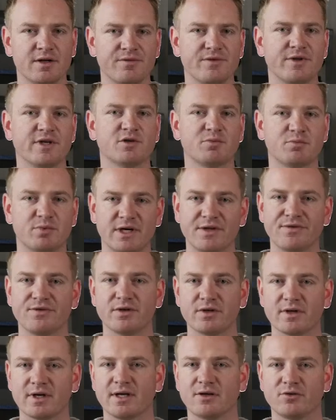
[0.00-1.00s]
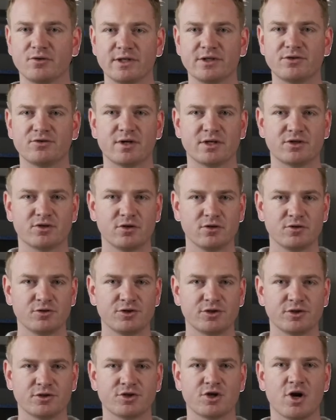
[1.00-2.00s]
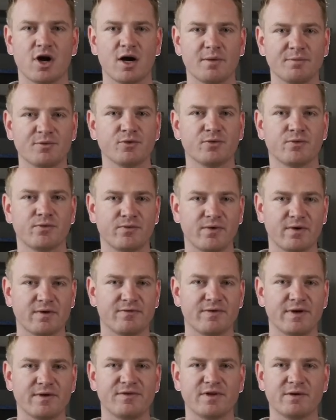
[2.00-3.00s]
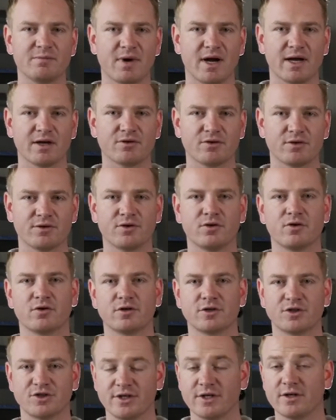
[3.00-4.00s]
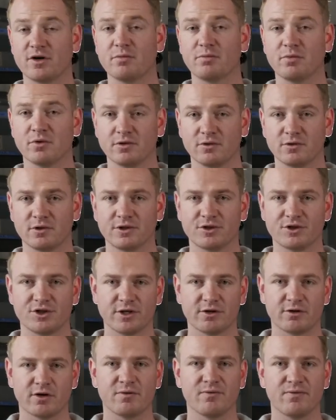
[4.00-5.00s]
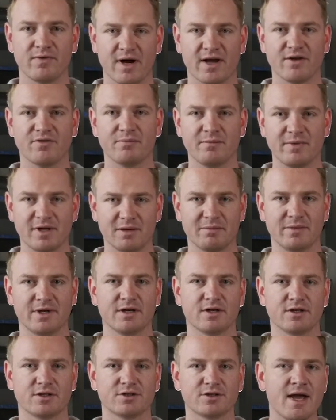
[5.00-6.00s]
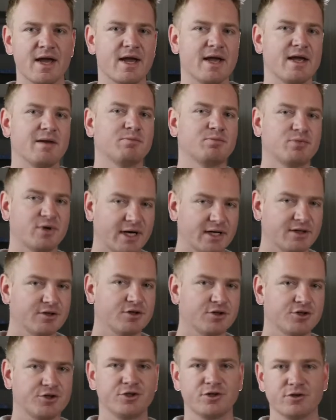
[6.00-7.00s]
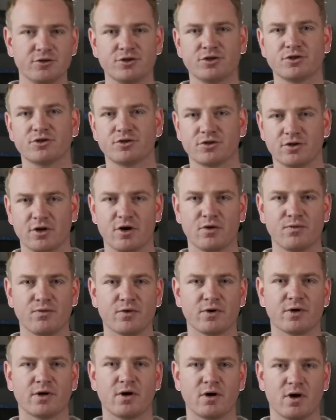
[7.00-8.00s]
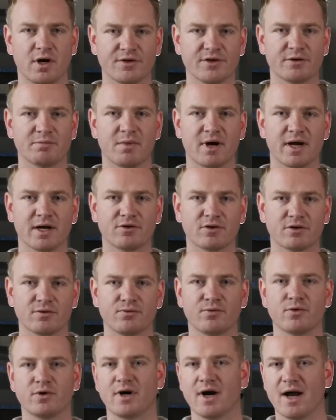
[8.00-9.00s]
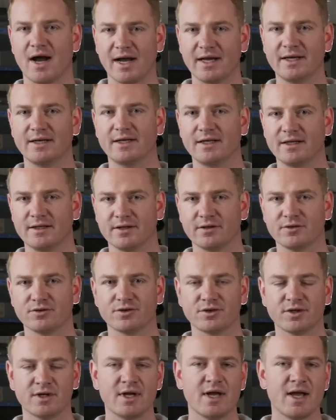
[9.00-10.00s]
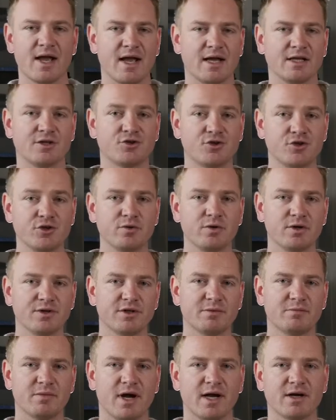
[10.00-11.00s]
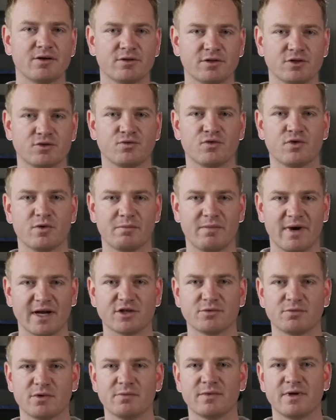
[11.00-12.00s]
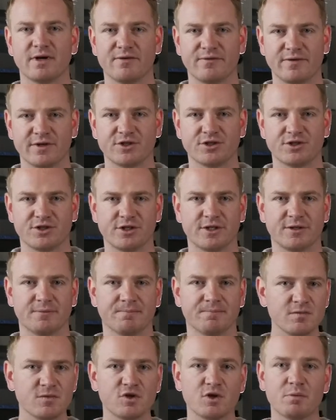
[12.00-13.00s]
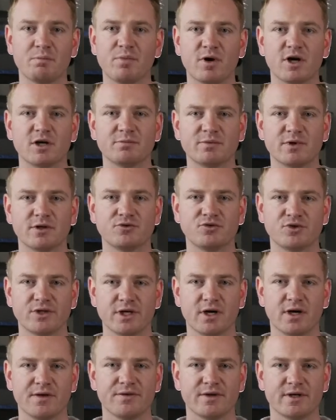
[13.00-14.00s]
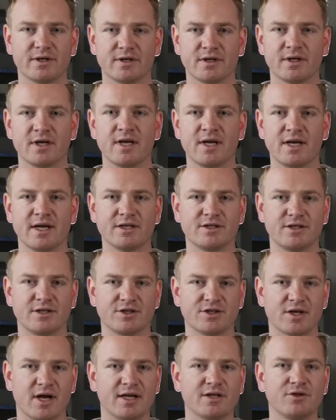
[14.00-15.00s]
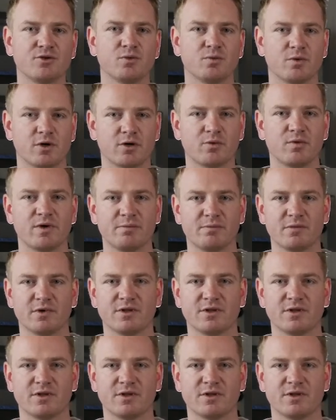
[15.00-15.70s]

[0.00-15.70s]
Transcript: This printer can reach resolutions up to 50 micron or 0.05 millimeters. In practice, users go for 100 micron for high details and 200 microns for maximum efficiency. The Part Pro 300 is designed to work with